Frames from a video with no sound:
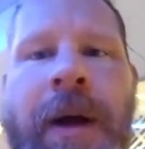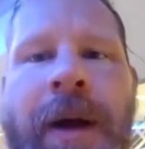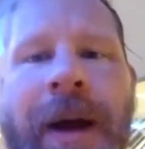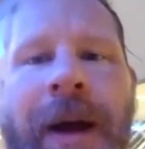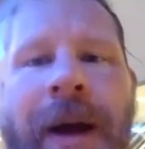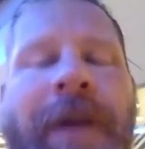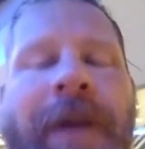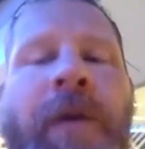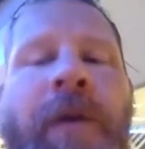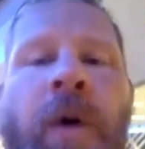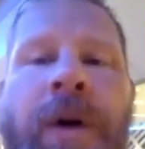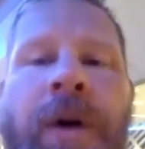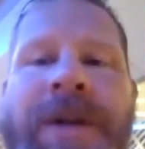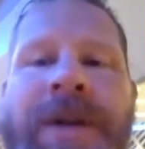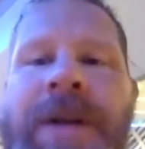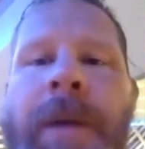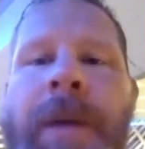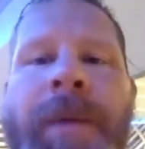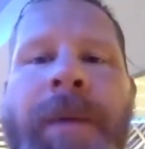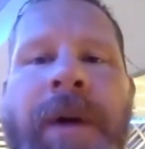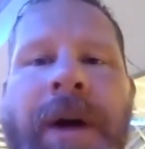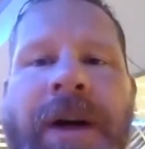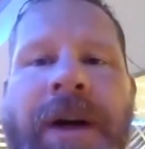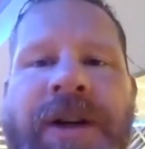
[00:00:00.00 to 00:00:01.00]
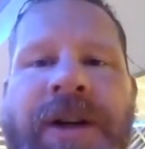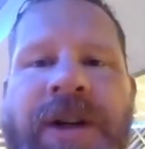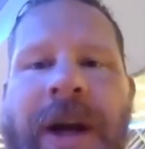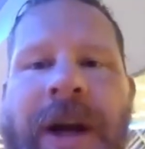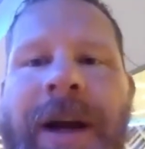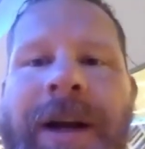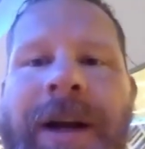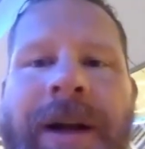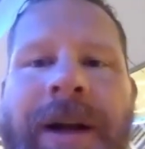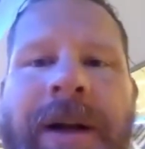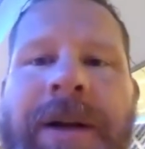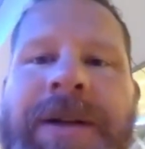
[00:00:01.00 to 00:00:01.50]
and of course up in uh,
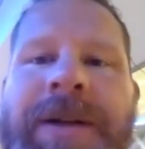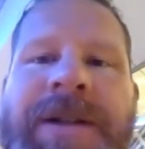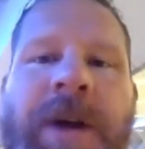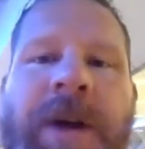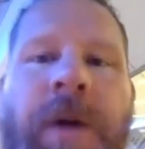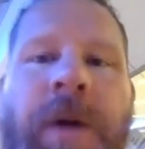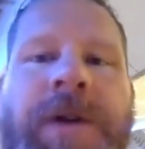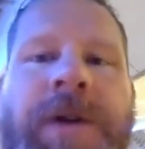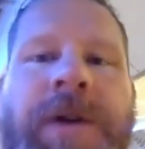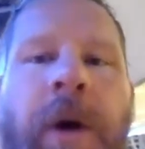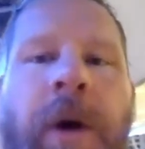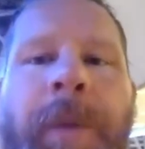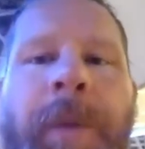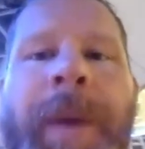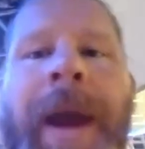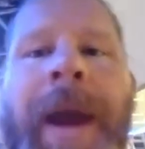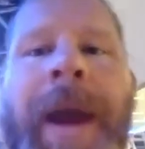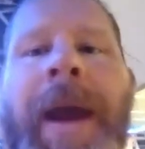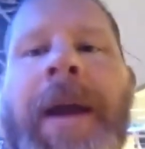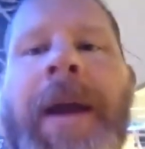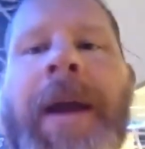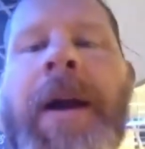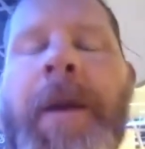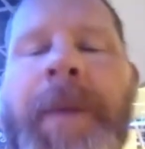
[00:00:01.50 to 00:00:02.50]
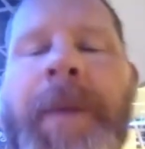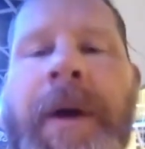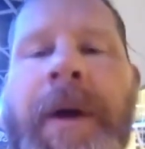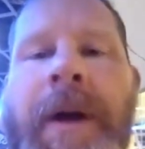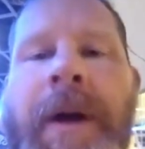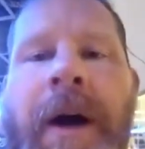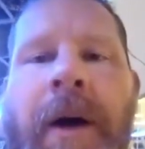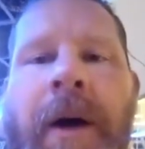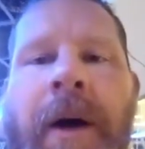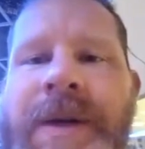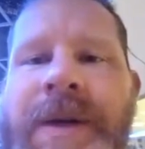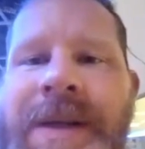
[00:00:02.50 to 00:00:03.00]
Shane Hill's Dojo Pain up in
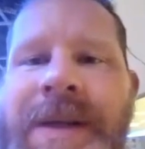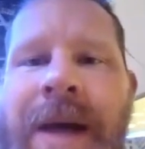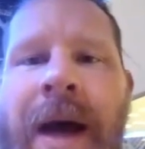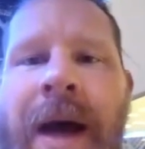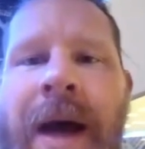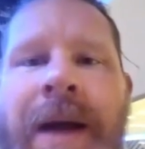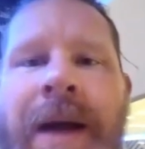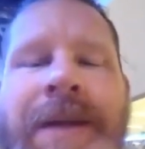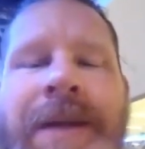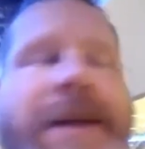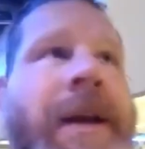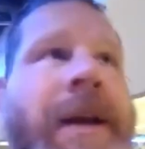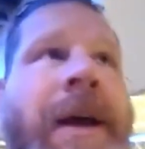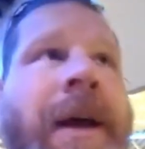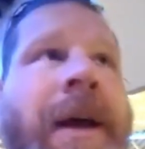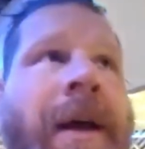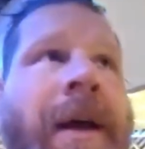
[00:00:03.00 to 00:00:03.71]
uh, Wisconsin.